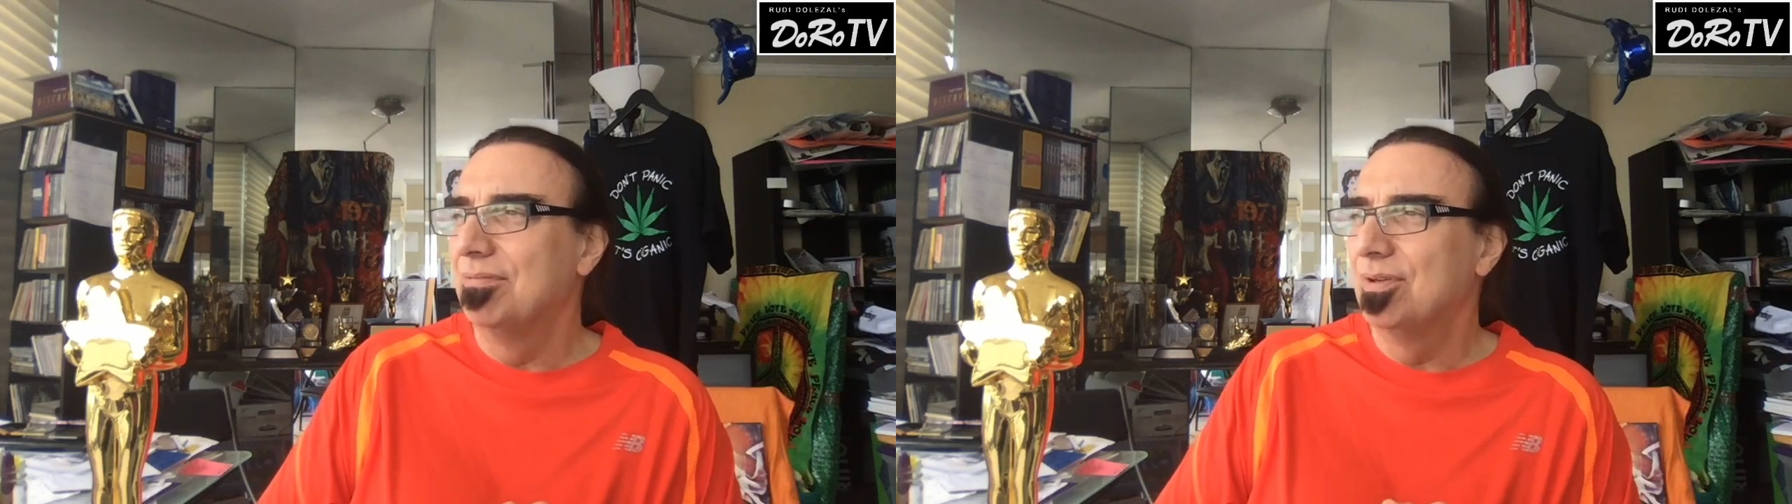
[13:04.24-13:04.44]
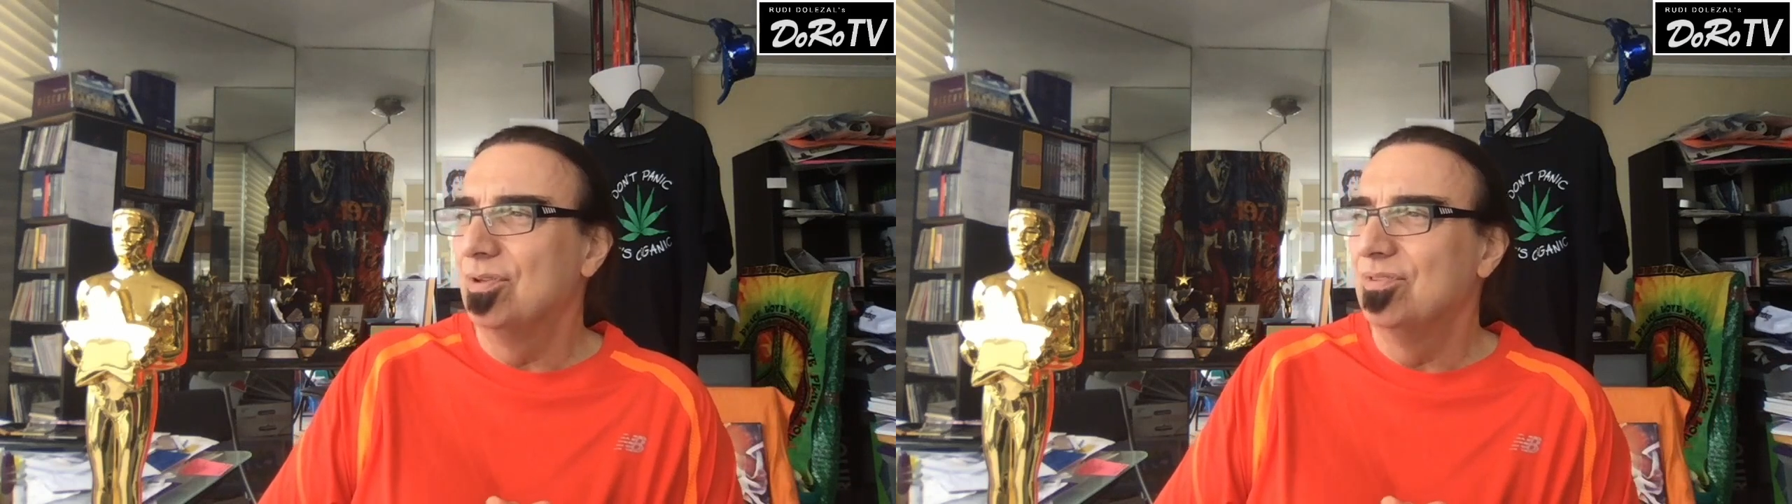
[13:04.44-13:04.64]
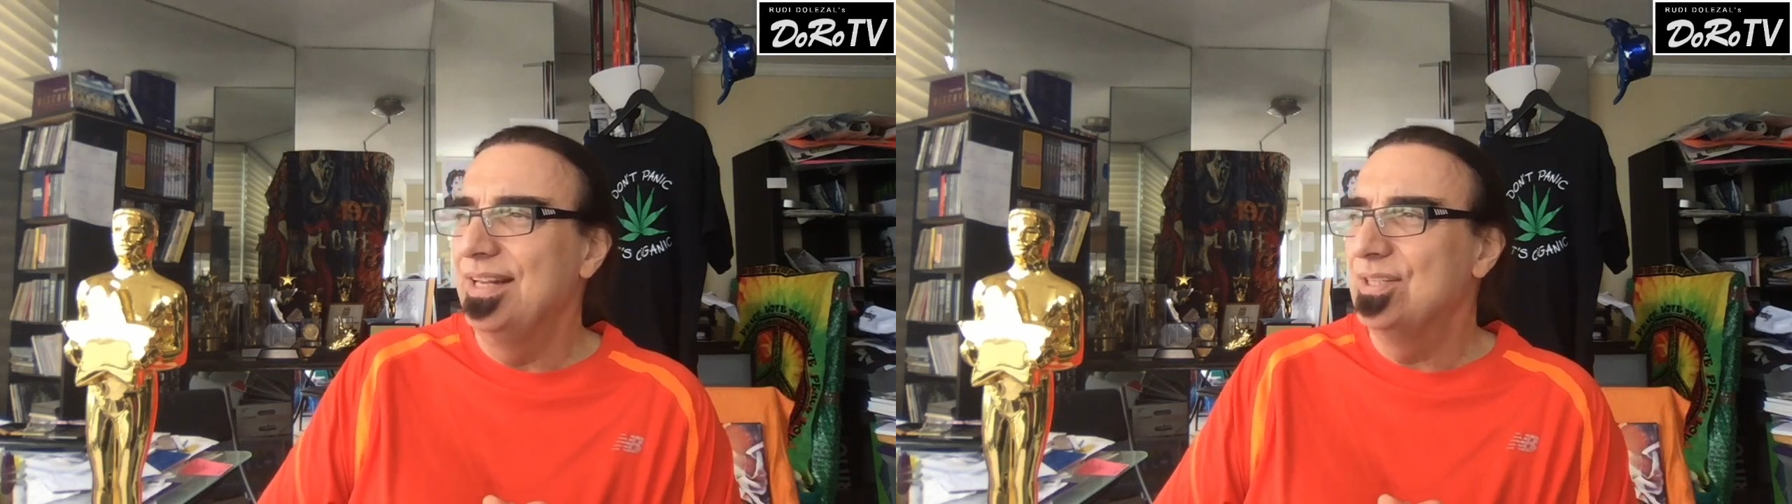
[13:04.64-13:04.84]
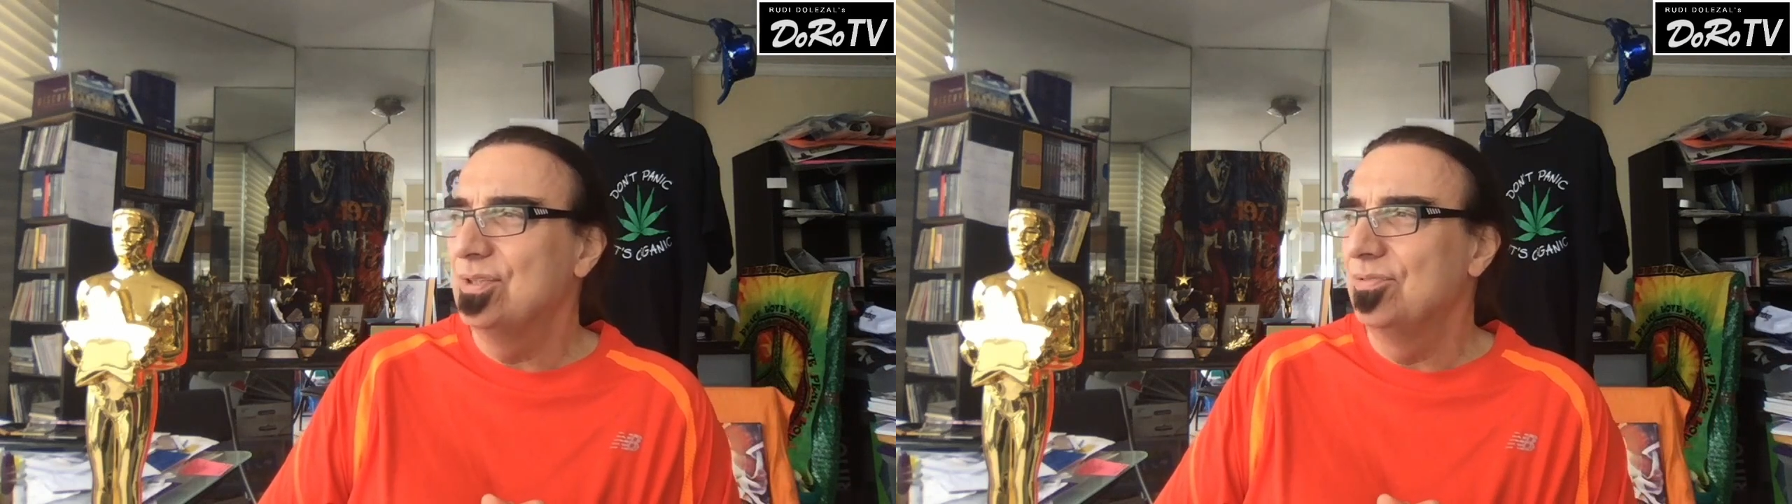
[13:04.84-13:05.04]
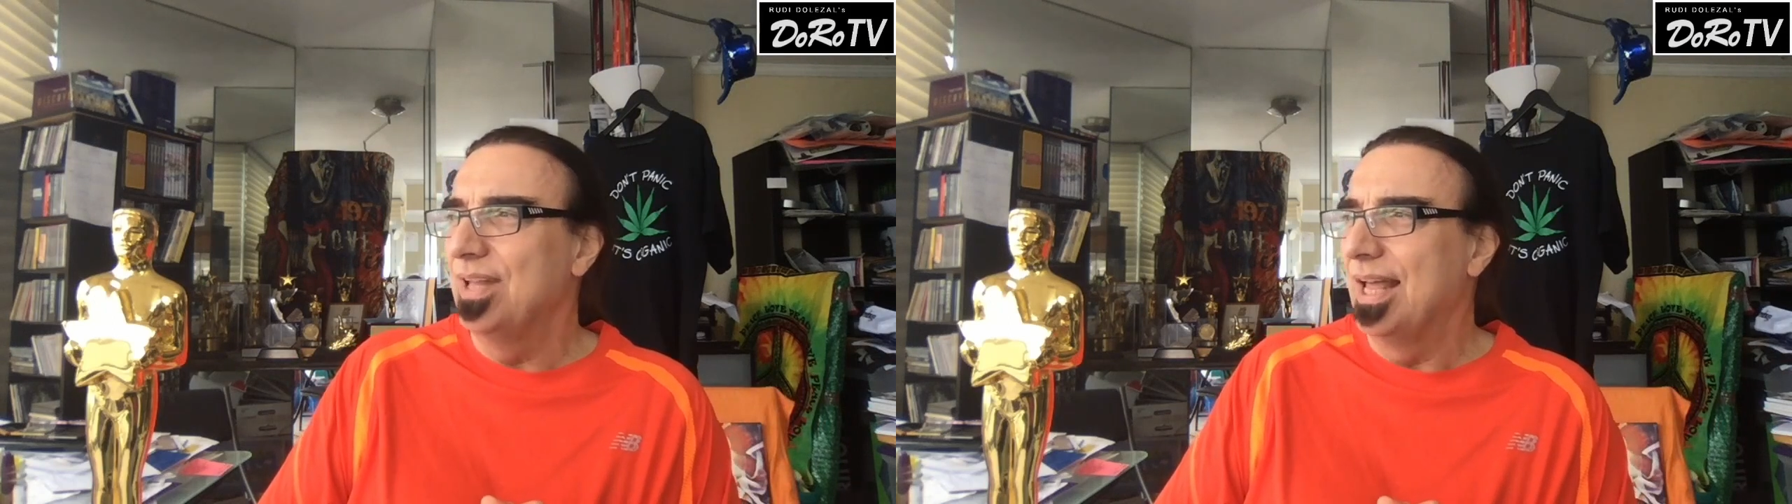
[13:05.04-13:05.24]
convinced
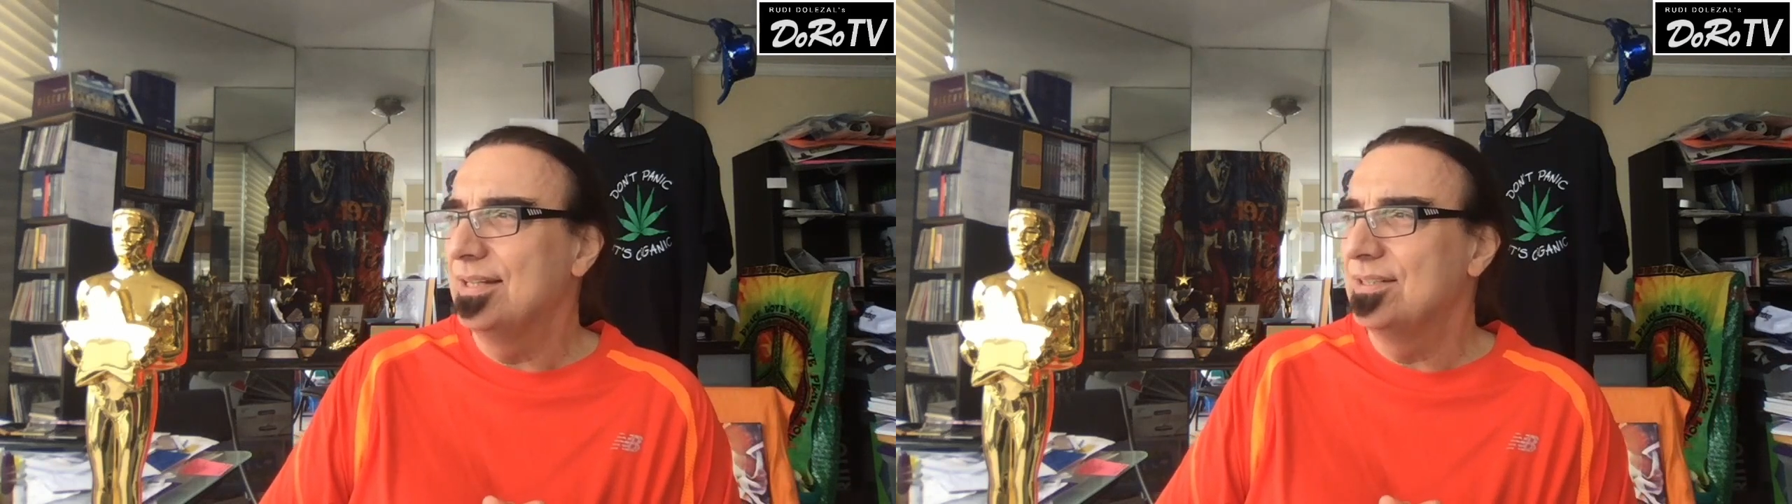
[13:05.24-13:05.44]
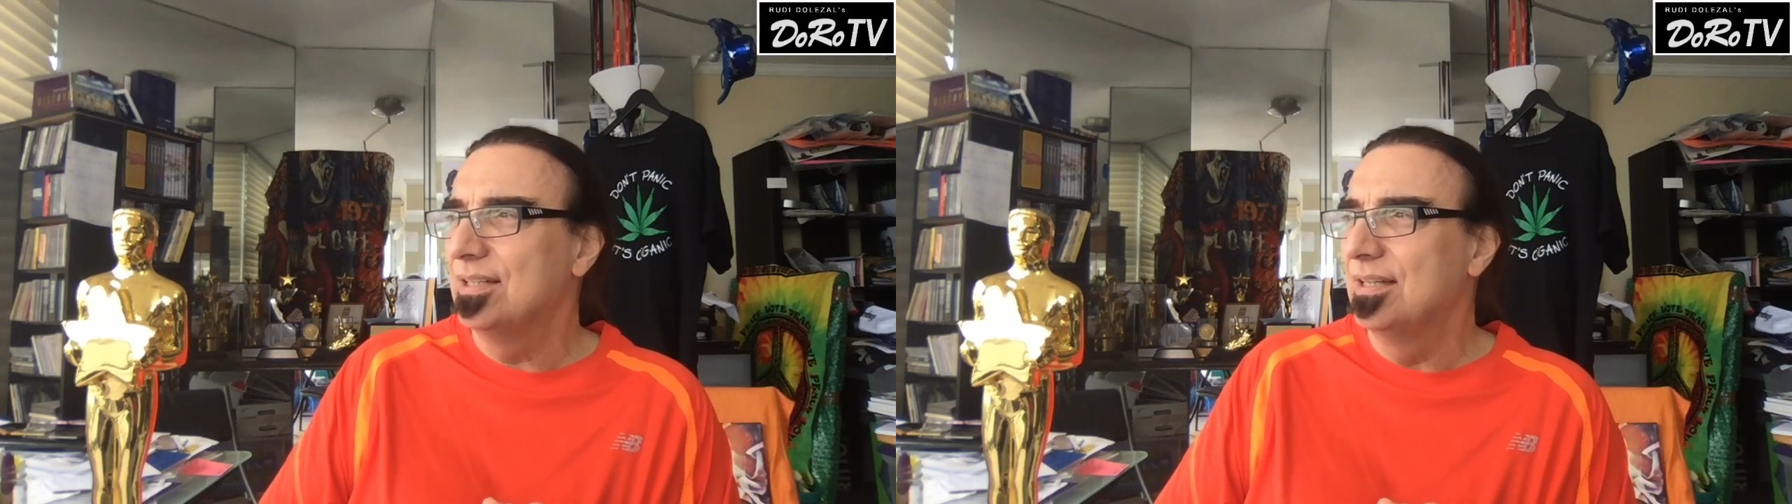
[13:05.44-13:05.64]
of that.